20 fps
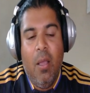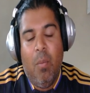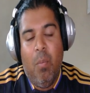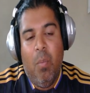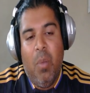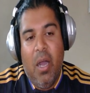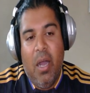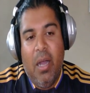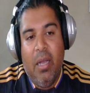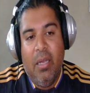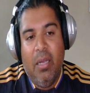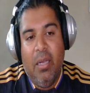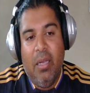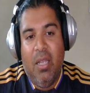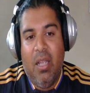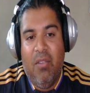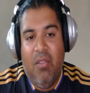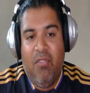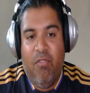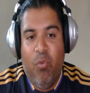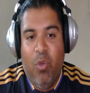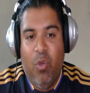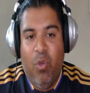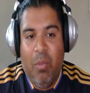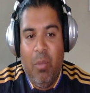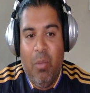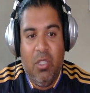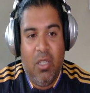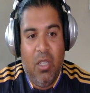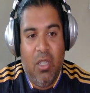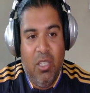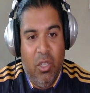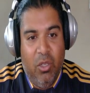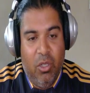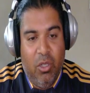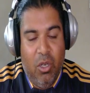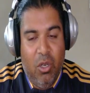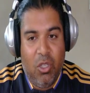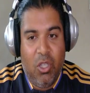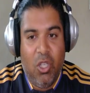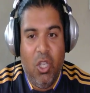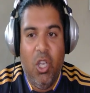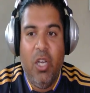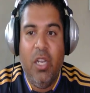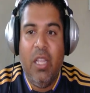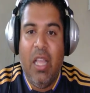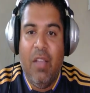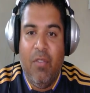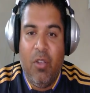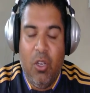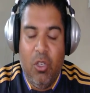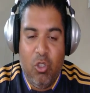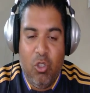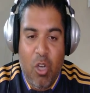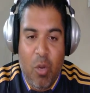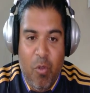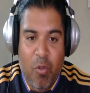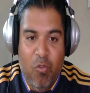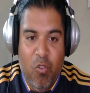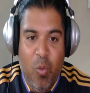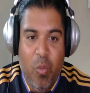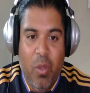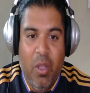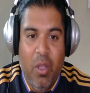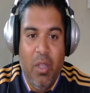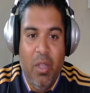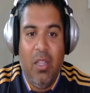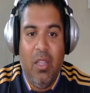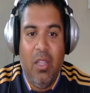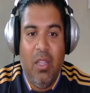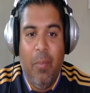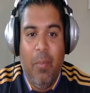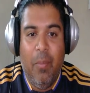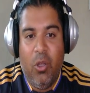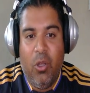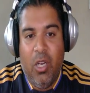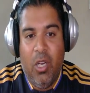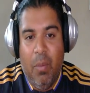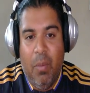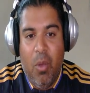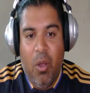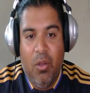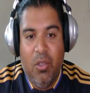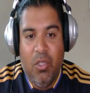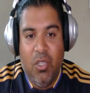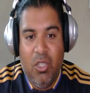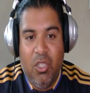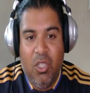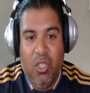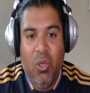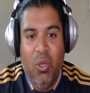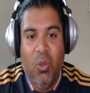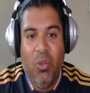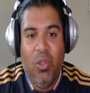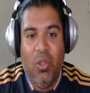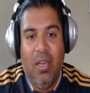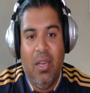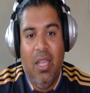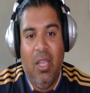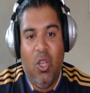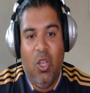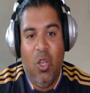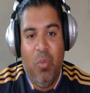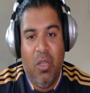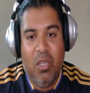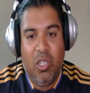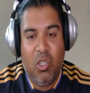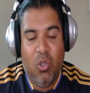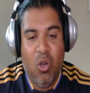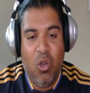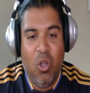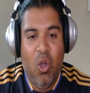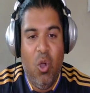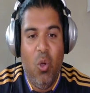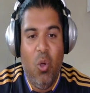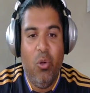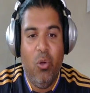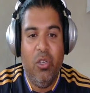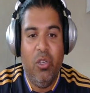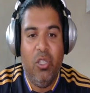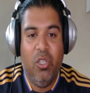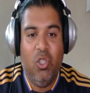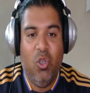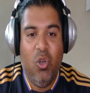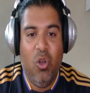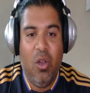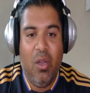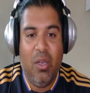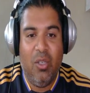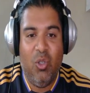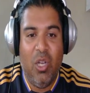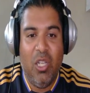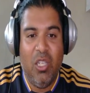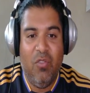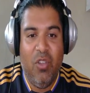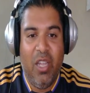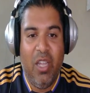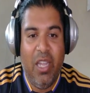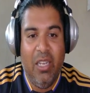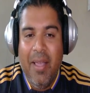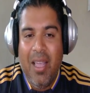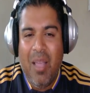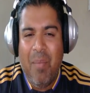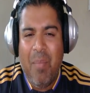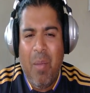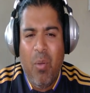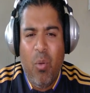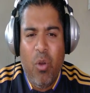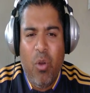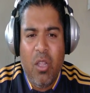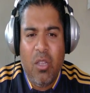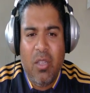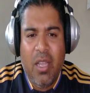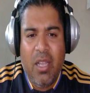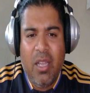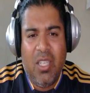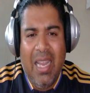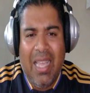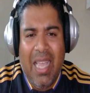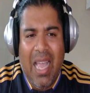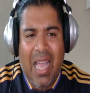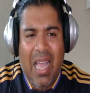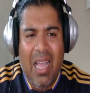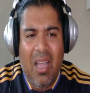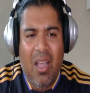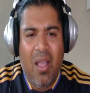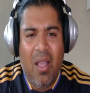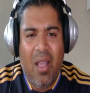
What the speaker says: but if Williams continue to look good and have a good strong performance and they may look good in Monza too, then he could be a strong hold or a strong transfer in. It may be one of those things to get